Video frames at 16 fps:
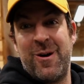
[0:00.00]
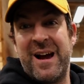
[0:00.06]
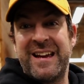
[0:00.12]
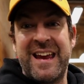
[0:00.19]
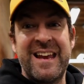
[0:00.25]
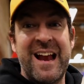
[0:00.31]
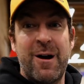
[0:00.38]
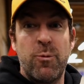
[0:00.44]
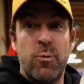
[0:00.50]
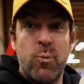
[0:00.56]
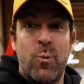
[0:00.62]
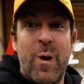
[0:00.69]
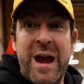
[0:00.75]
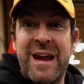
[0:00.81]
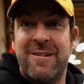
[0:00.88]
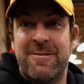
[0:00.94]
I cannot
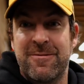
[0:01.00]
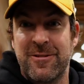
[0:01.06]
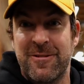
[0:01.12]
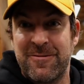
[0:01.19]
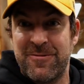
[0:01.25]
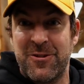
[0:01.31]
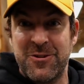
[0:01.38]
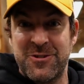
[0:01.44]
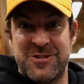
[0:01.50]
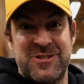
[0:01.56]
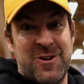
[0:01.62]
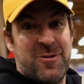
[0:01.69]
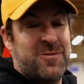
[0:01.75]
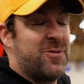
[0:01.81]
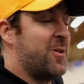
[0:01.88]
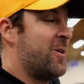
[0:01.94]
wait for the first
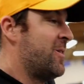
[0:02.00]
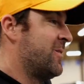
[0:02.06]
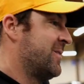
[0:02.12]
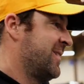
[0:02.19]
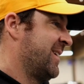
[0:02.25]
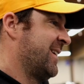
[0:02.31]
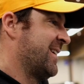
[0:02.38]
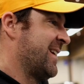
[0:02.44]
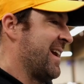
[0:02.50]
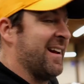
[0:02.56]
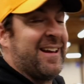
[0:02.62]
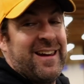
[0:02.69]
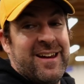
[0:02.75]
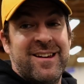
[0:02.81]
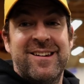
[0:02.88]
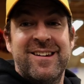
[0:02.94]
snowfall in Connecticut.